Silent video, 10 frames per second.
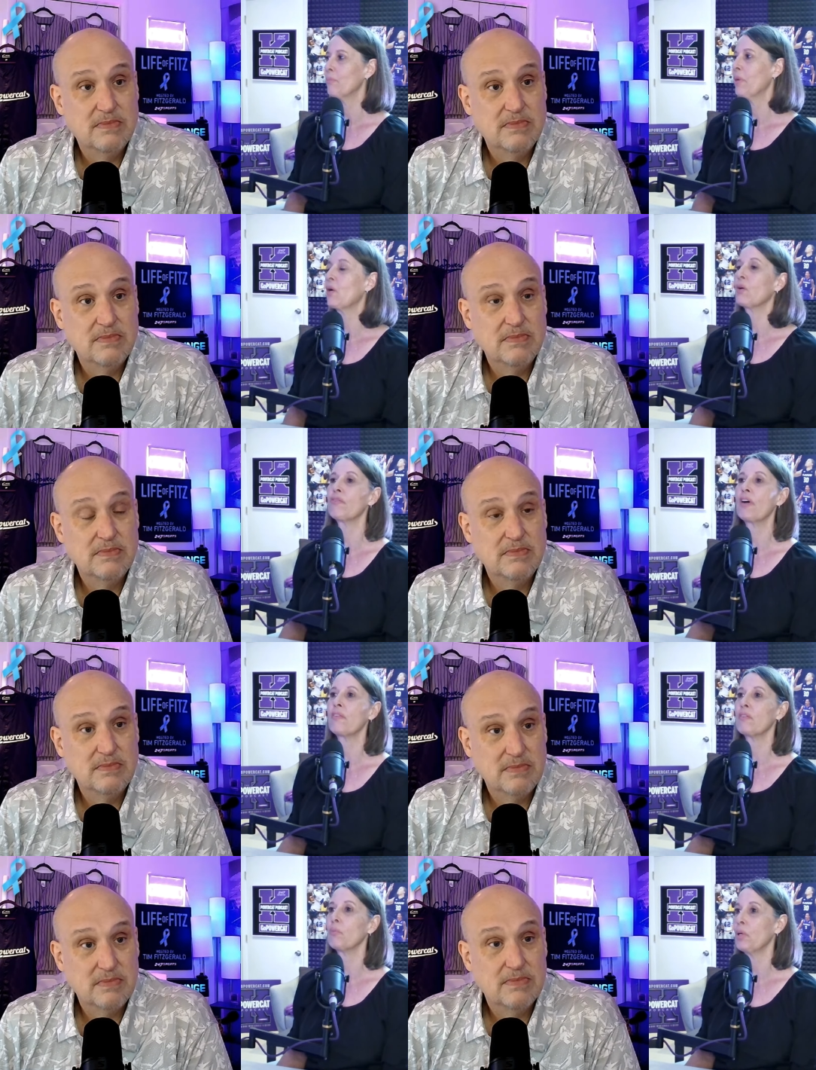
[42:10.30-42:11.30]
Speaker 1: Power
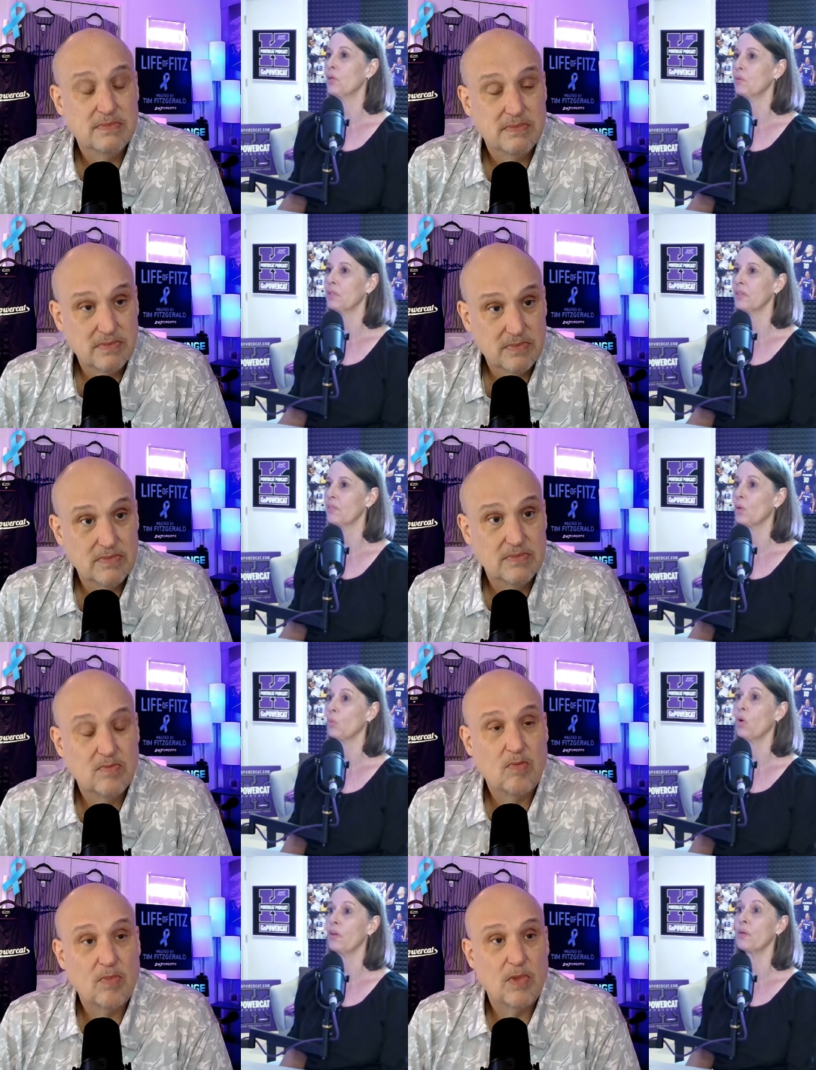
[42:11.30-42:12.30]
Five opponent, our
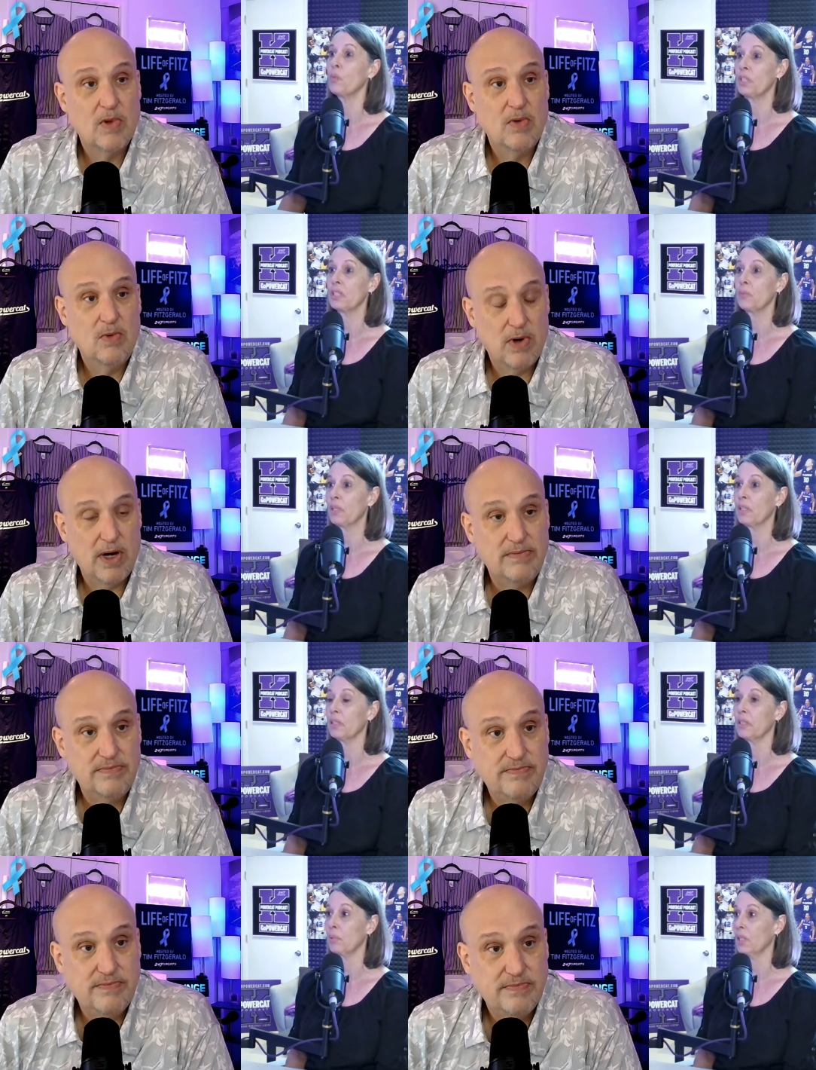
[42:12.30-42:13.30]
one that we
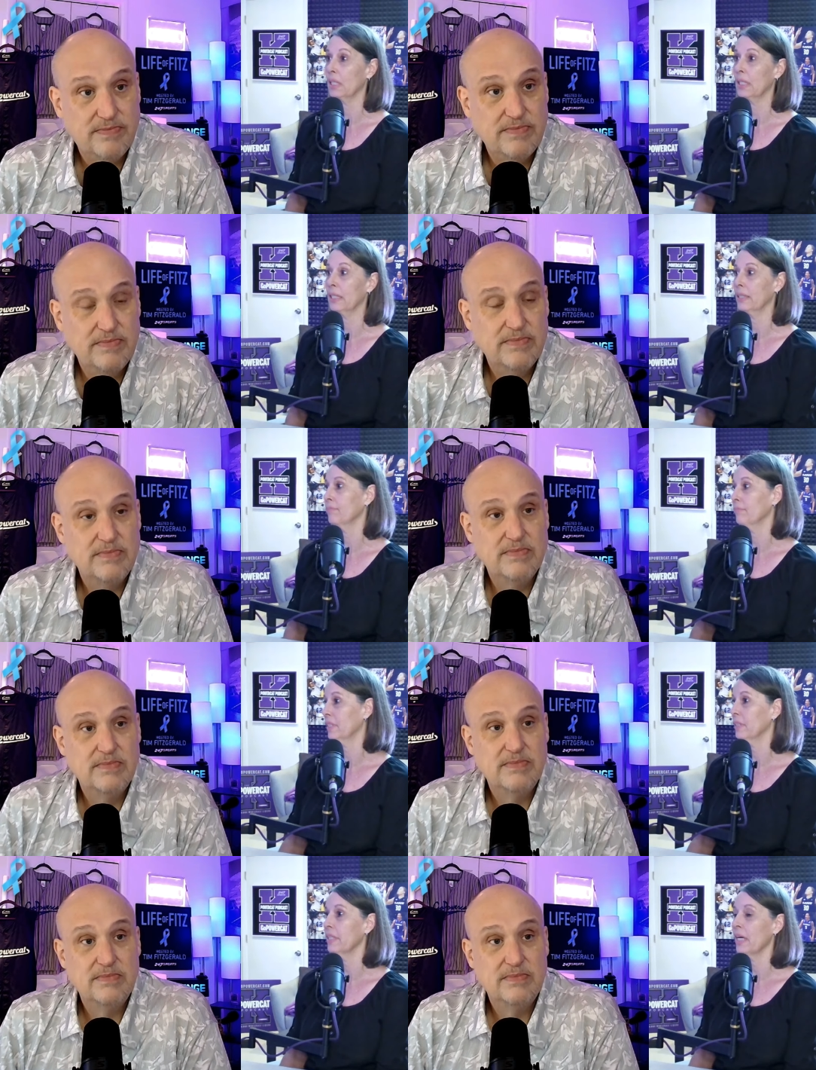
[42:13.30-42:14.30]
typically right. play
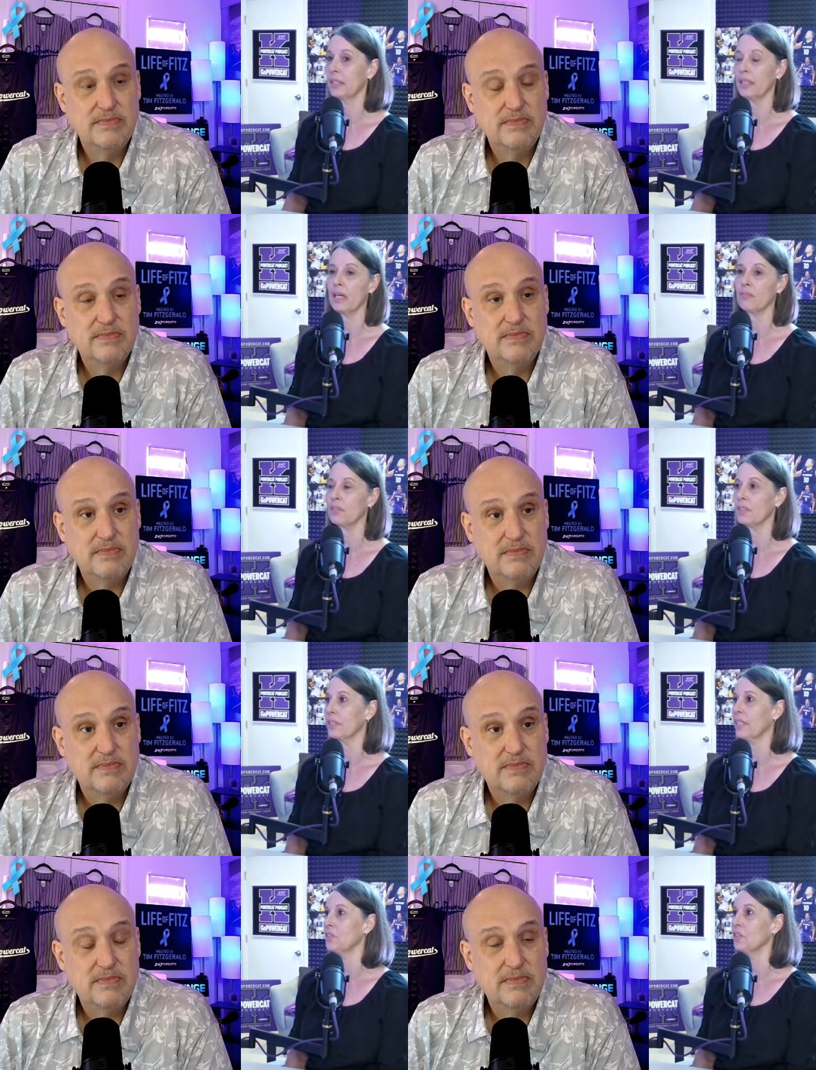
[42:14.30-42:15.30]
in the non-conference
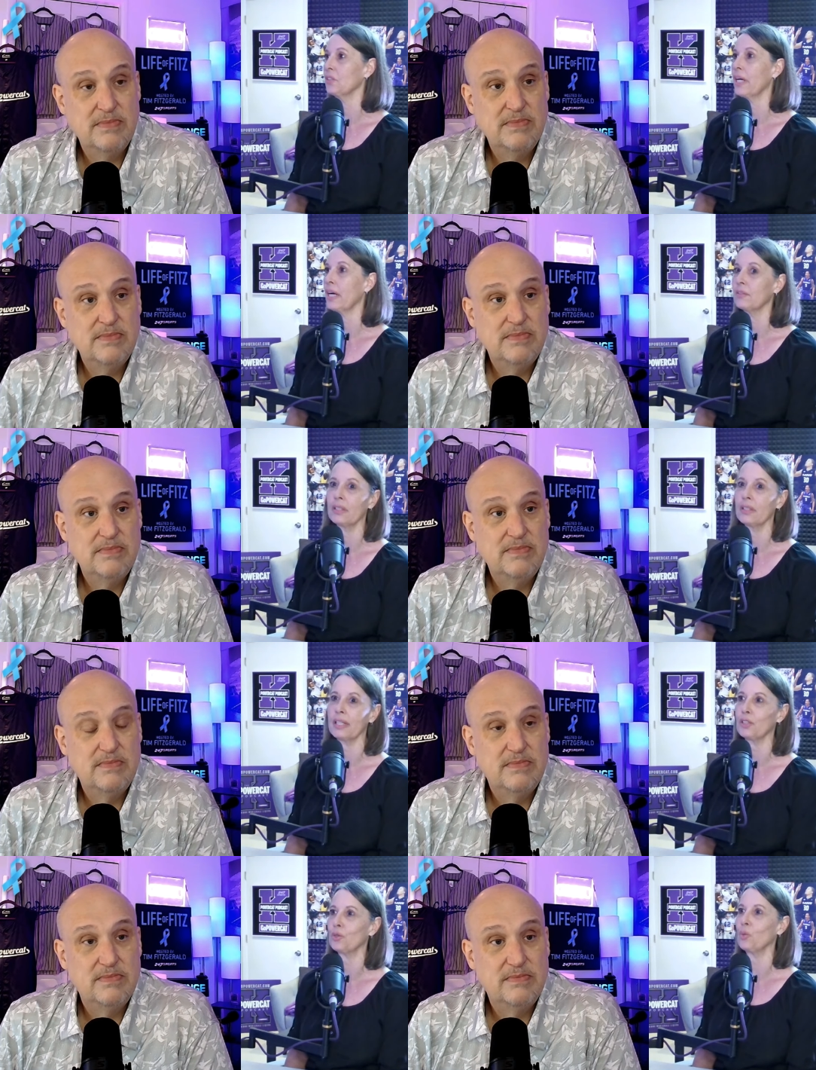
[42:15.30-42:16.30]
scheduled out to like
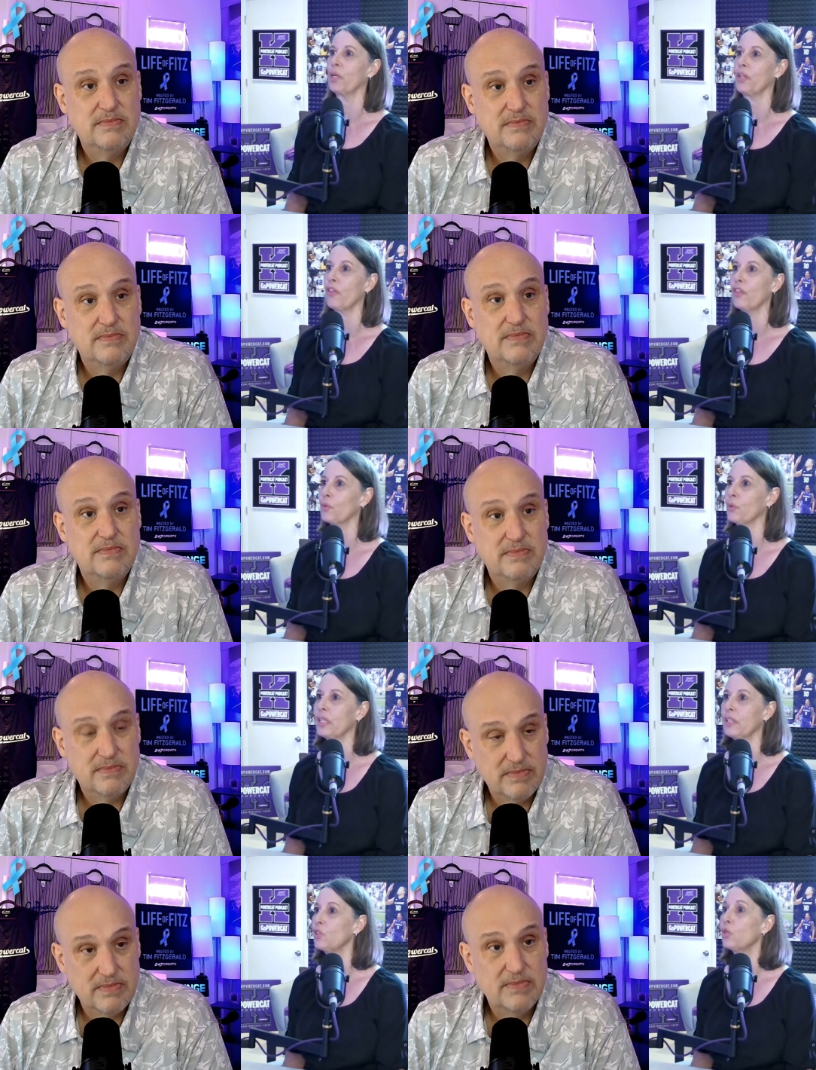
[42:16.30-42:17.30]

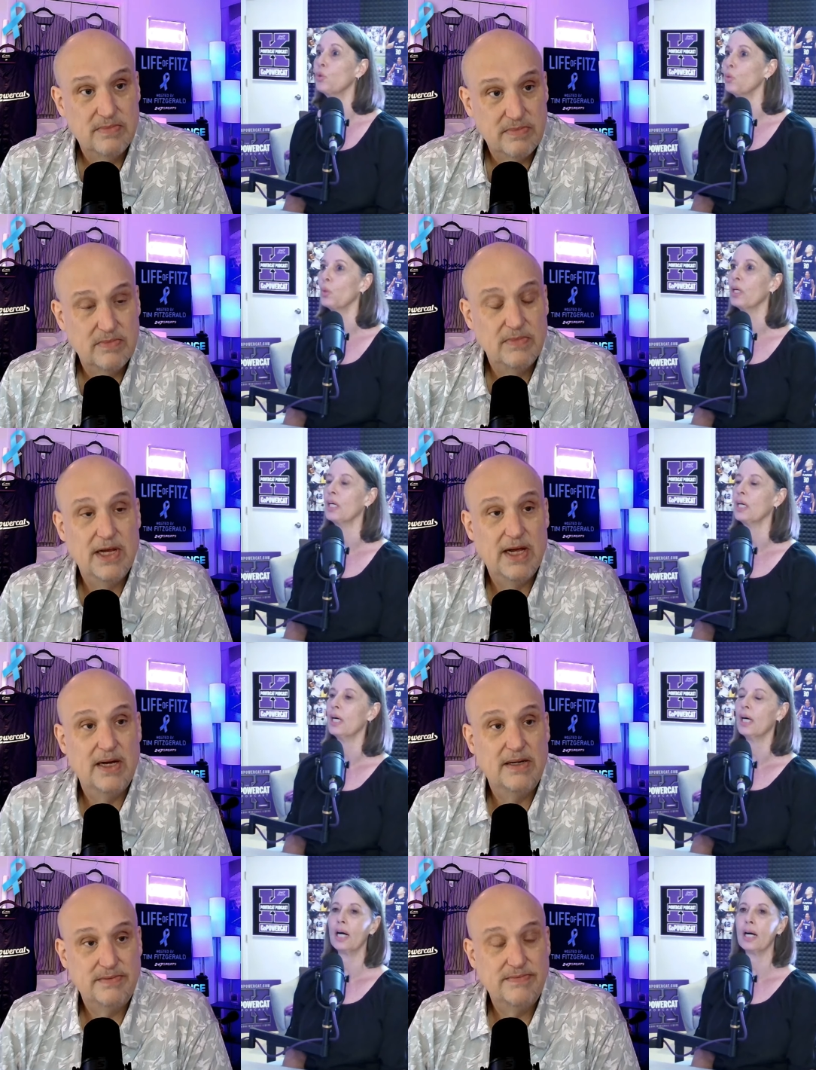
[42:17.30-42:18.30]
2032. Yeah.
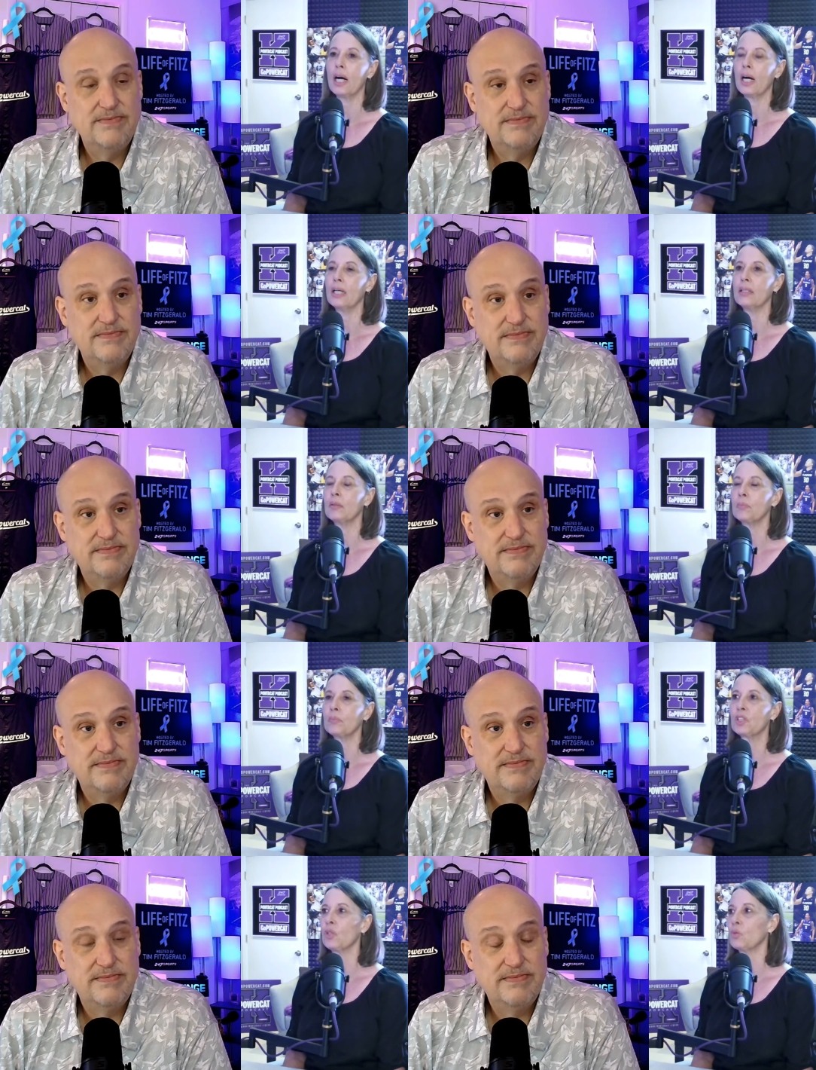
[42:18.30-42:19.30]
Um,
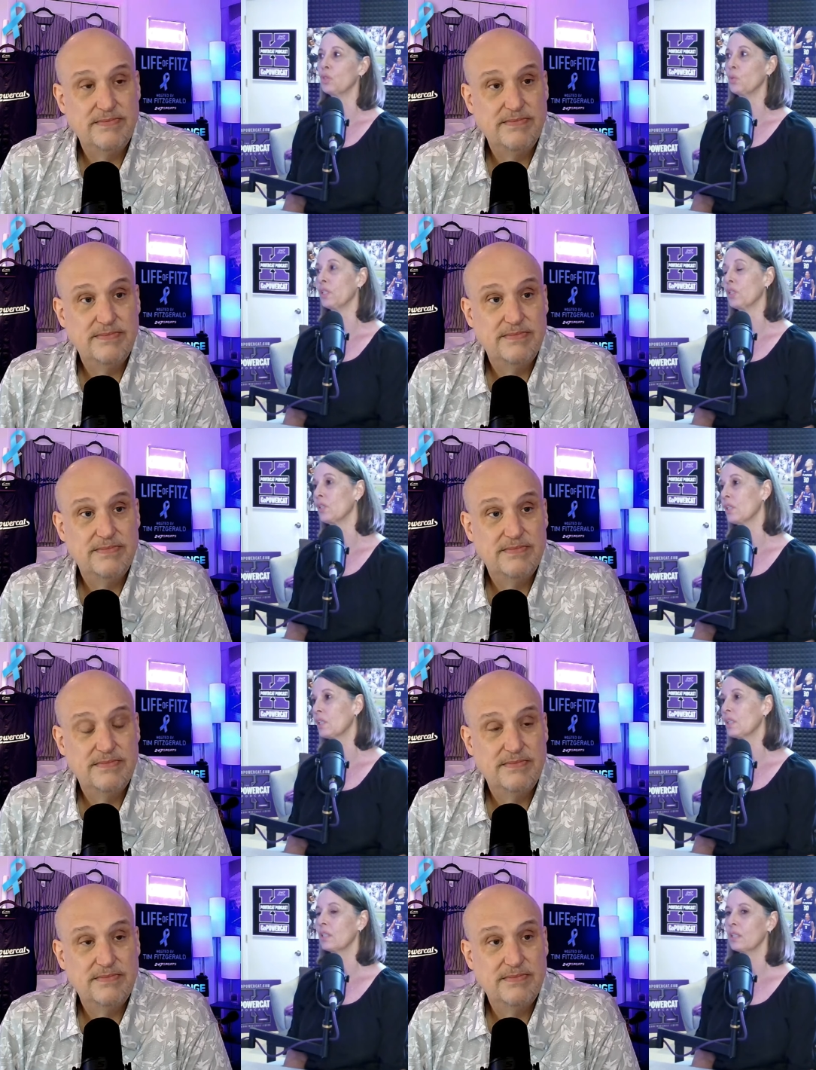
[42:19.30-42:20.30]
so do we look